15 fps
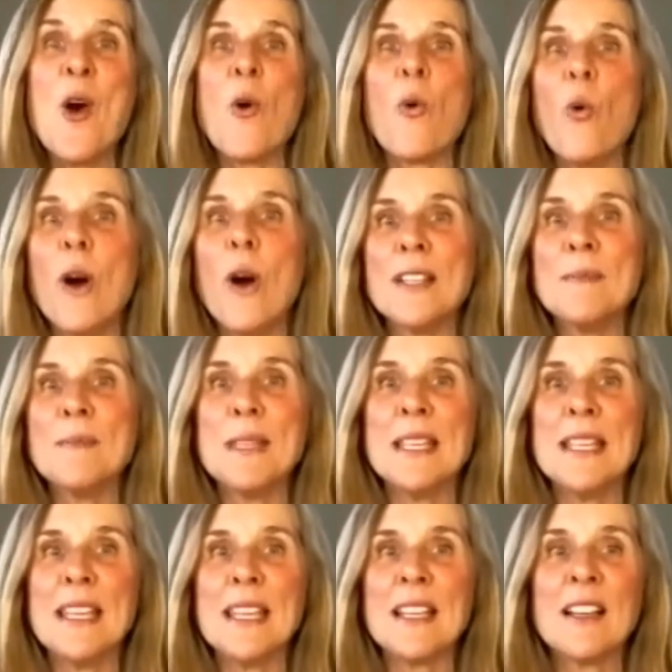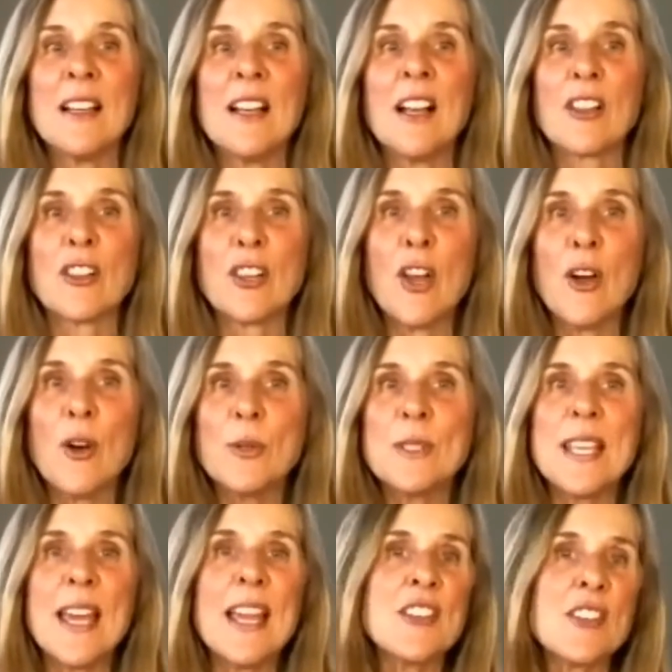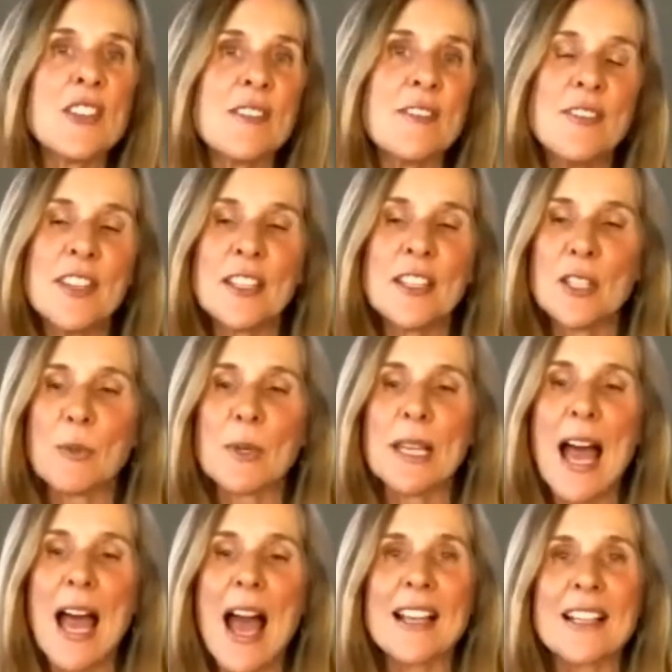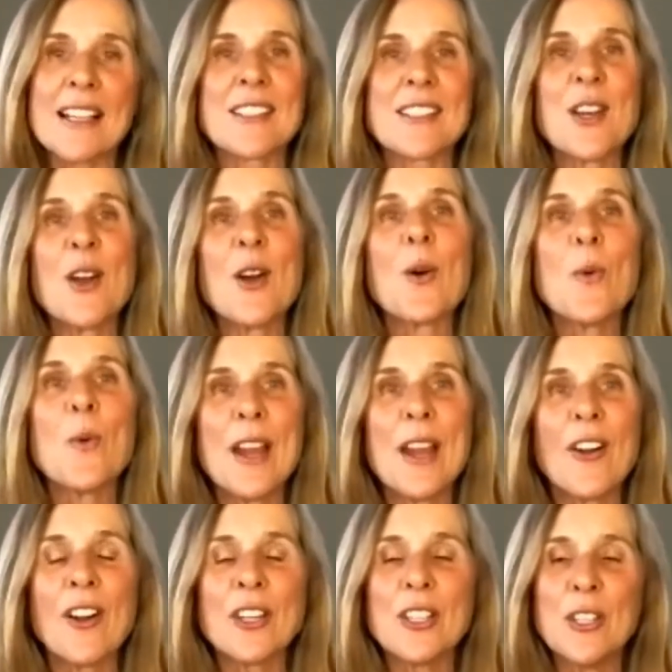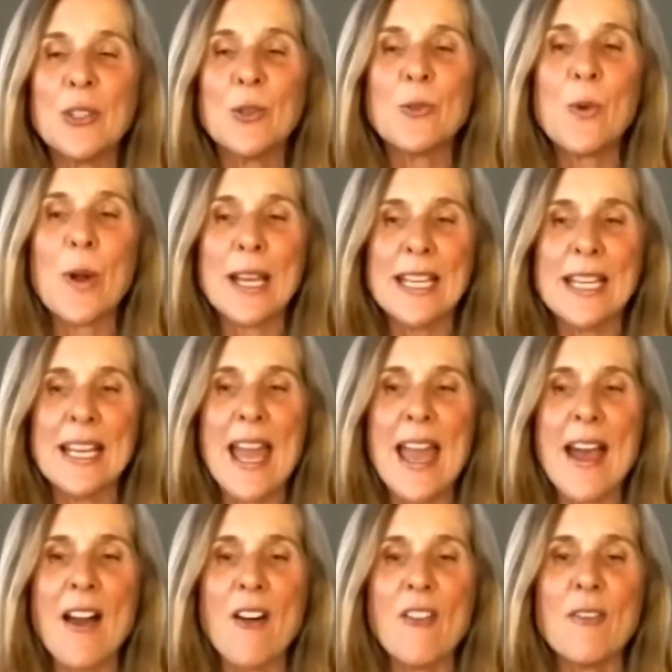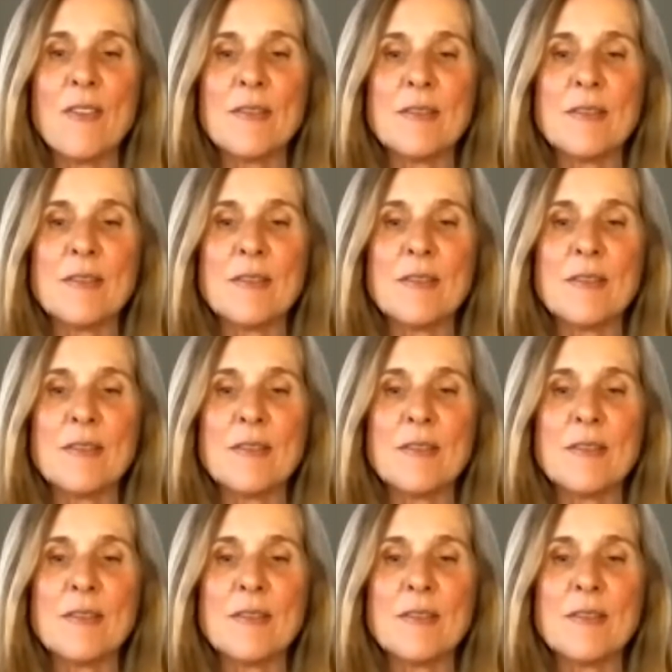1 being low tension, feeling relaxed, where are you right now?